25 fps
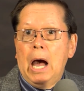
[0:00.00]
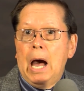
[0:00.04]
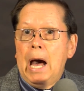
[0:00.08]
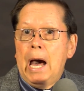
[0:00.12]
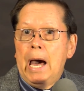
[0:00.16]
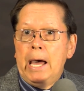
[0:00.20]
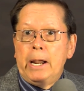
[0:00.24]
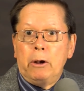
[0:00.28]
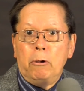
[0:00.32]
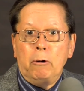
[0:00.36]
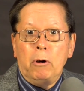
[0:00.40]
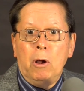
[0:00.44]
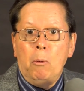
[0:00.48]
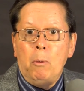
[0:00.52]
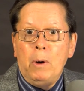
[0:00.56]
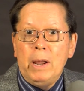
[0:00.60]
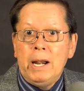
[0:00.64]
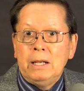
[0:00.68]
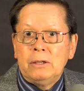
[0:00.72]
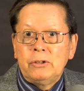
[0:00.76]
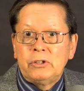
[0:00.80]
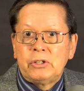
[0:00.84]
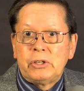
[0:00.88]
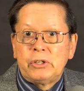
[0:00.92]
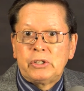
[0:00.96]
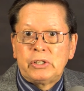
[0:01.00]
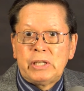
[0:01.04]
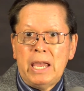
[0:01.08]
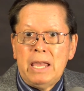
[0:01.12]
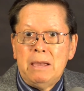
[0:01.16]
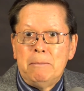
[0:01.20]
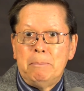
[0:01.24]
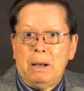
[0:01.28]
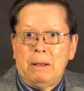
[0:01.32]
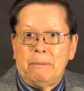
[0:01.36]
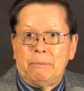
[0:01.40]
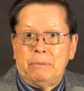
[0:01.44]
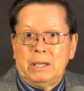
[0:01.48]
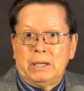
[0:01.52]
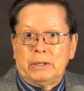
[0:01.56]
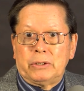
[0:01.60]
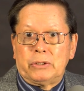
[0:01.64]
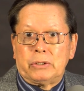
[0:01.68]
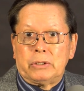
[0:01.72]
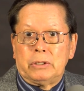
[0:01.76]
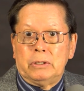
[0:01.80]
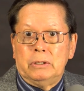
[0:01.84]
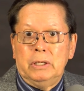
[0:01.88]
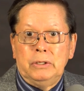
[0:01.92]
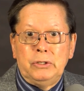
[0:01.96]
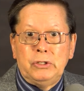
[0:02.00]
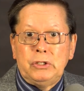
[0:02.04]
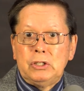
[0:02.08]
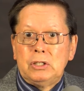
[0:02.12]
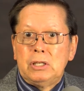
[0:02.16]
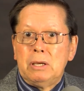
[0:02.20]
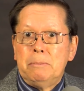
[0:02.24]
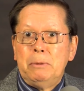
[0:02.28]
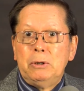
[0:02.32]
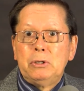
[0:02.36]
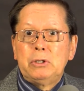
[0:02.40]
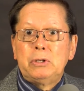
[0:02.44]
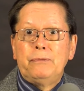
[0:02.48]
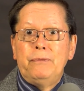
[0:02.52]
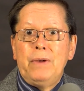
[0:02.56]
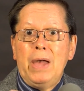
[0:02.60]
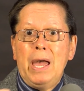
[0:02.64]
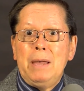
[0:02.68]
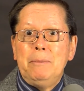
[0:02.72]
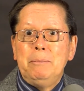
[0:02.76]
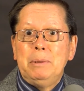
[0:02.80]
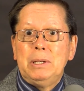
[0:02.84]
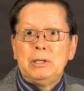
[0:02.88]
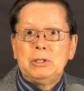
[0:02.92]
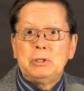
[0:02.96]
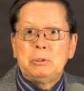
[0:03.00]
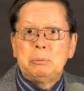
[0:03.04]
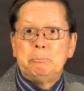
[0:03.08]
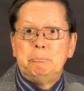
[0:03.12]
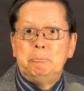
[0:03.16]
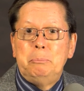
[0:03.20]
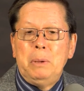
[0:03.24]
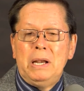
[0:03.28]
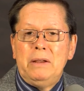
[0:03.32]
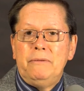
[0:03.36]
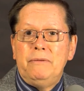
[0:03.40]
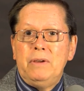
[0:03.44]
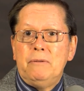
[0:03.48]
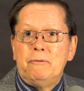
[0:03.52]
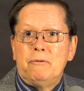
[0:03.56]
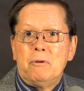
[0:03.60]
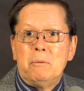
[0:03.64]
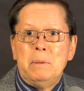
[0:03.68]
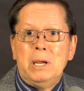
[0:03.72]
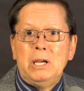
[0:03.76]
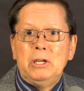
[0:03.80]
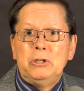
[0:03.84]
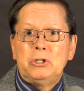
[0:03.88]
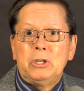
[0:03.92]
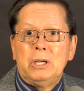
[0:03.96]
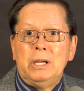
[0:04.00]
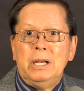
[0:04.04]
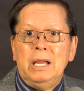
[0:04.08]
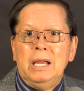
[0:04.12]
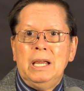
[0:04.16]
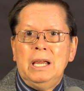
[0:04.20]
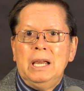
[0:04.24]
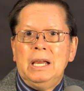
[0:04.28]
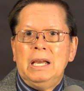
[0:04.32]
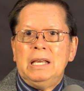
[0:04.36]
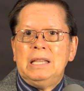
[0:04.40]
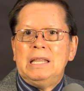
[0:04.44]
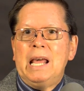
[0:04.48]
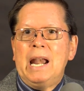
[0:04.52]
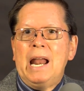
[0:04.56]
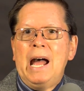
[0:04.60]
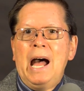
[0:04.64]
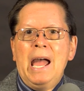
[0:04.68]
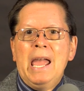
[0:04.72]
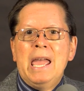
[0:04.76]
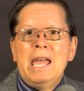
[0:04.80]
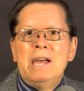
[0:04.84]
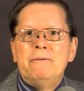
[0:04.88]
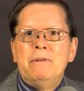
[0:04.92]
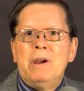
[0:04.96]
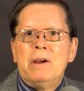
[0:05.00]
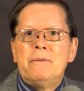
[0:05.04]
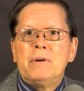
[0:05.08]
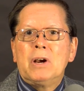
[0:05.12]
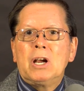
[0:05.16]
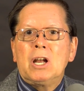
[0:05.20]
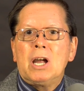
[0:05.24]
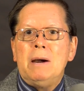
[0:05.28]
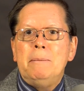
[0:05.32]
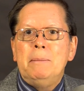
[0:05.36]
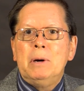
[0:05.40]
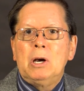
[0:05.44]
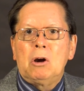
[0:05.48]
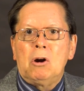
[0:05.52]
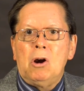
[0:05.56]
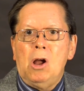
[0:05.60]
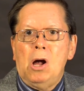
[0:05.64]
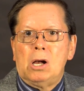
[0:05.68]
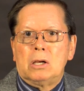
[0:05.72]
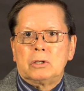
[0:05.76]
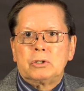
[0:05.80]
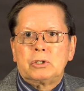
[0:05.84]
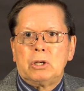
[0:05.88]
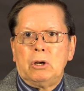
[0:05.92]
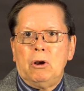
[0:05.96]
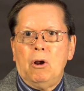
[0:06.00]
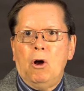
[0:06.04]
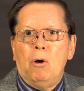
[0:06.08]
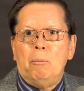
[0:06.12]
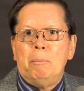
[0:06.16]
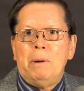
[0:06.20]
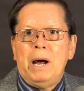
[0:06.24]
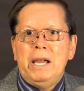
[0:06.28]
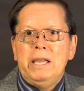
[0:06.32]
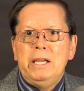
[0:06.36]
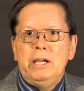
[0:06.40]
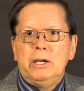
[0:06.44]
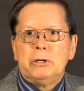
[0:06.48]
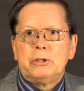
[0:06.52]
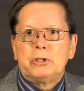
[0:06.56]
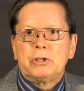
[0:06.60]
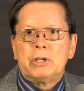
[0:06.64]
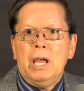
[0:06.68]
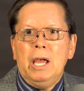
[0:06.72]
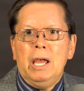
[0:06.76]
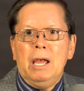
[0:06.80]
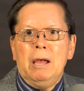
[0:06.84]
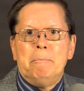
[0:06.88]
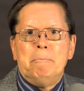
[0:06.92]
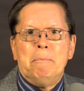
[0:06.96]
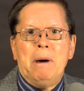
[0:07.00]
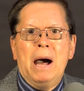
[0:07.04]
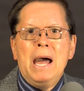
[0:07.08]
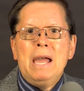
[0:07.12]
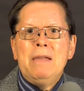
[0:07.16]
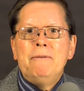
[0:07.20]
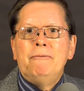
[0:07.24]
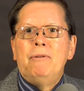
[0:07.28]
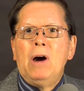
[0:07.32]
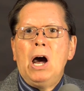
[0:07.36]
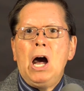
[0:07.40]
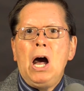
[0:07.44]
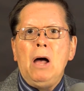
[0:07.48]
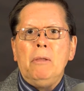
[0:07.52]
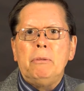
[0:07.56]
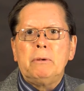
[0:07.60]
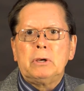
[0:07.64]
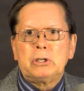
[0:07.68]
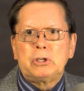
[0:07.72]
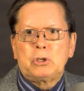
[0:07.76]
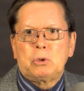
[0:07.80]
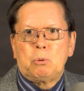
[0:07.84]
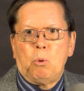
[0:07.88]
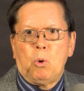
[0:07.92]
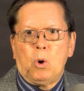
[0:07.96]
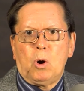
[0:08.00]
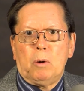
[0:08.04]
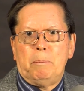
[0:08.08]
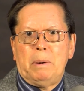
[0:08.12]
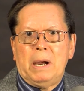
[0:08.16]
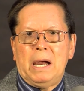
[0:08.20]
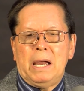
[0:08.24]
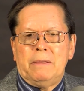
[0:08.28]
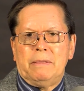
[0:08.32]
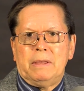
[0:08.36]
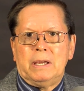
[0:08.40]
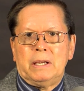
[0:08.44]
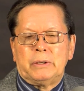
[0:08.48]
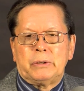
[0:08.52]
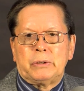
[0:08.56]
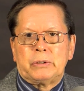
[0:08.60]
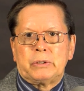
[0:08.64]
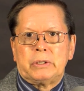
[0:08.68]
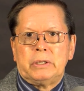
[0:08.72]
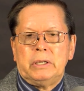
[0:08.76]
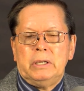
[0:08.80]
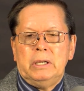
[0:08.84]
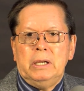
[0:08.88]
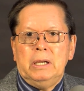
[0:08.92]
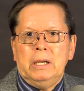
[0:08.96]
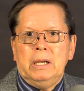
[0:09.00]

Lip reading: I don't know what else to say about this. This is the most fabulous bit of information that I have ever come across in all my years. My father swore by this.